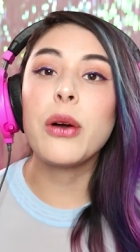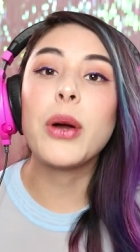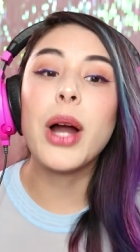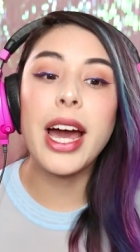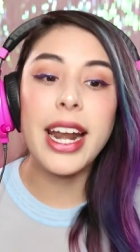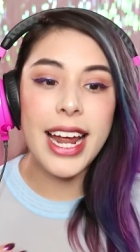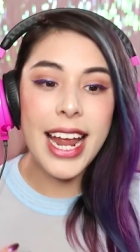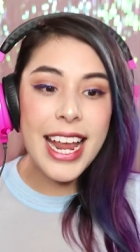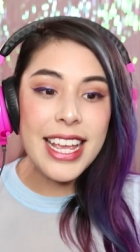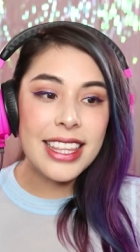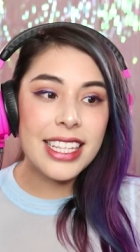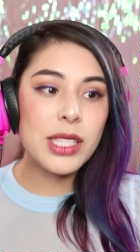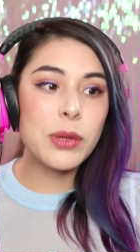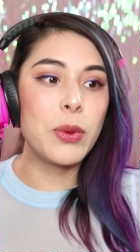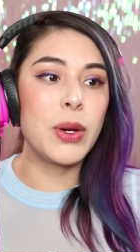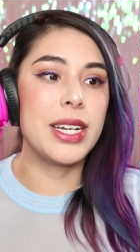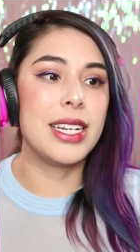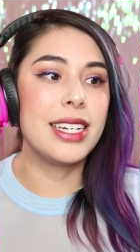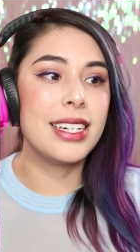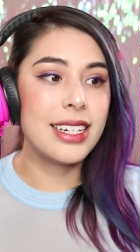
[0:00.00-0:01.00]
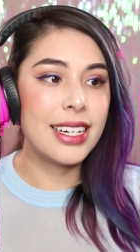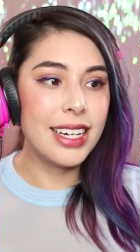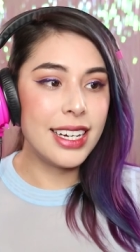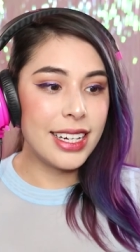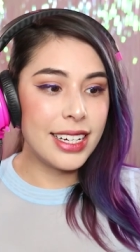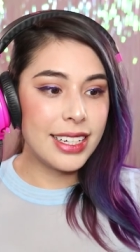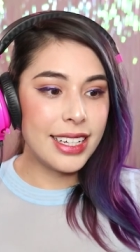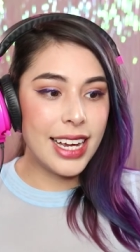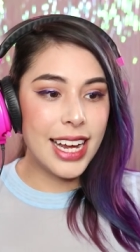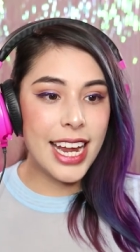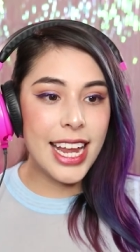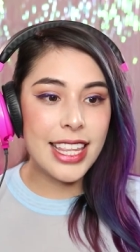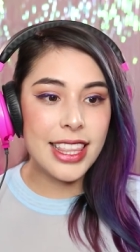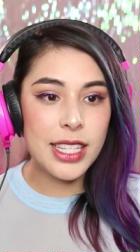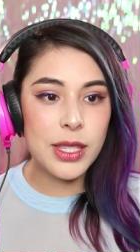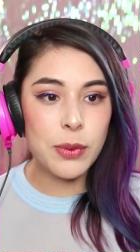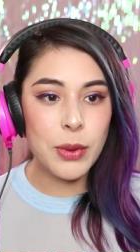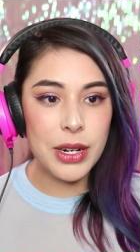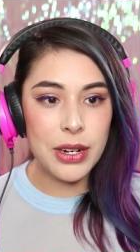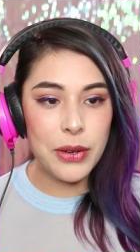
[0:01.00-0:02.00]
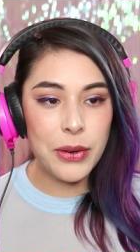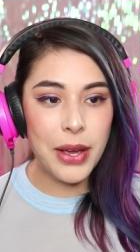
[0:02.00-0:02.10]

Oh, God, I hate this one. I hate this one.